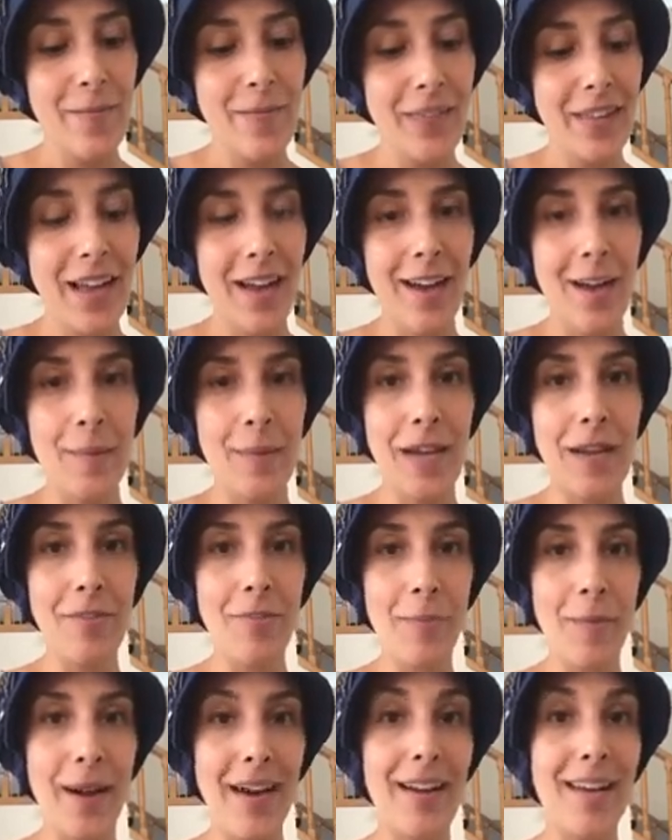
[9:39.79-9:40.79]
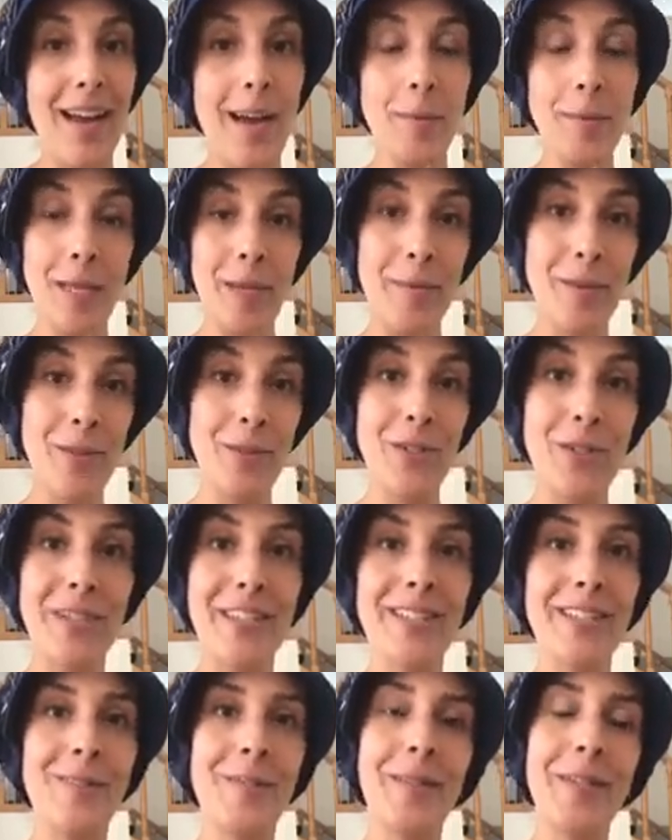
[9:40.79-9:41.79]
If my naptime
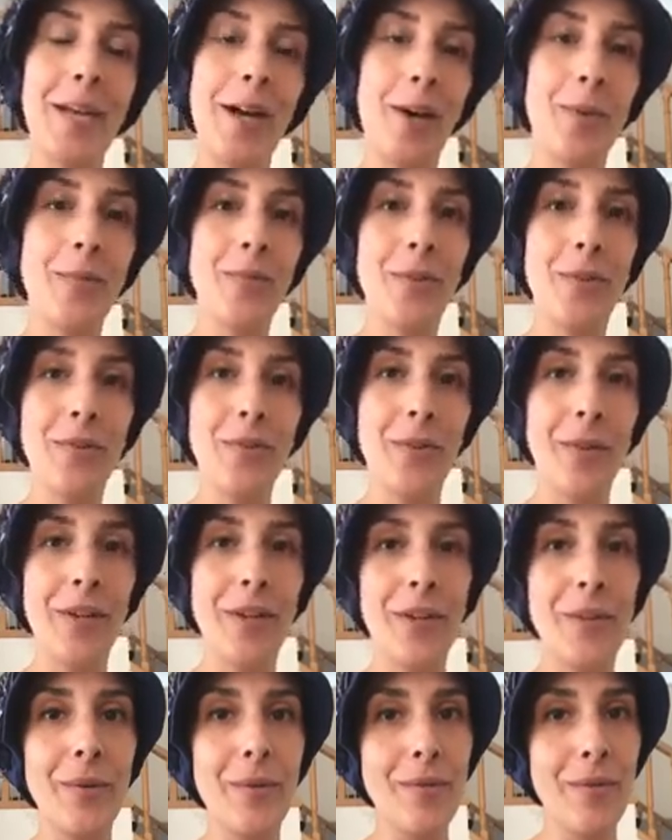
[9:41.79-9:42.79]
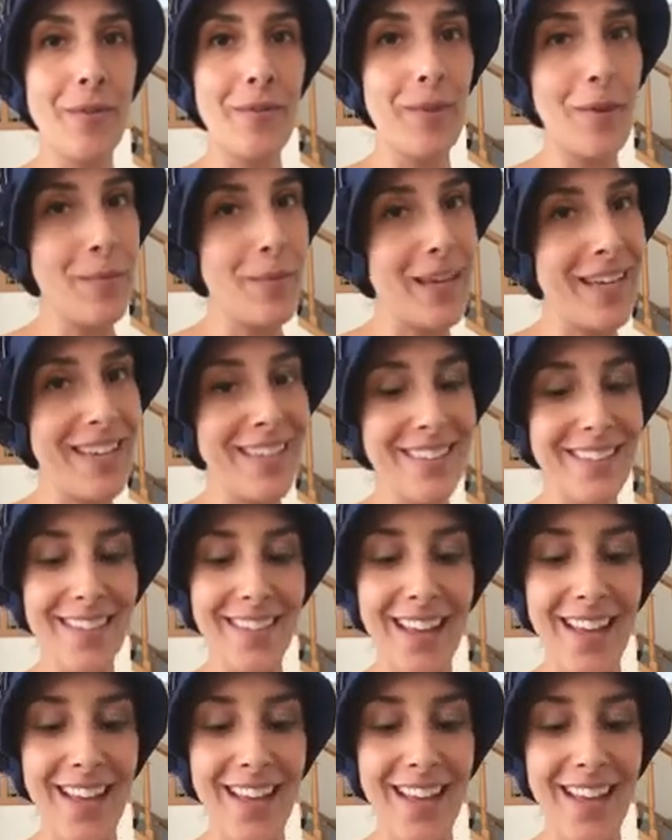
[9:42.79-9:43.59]
nutritions have been helpful for you, review me.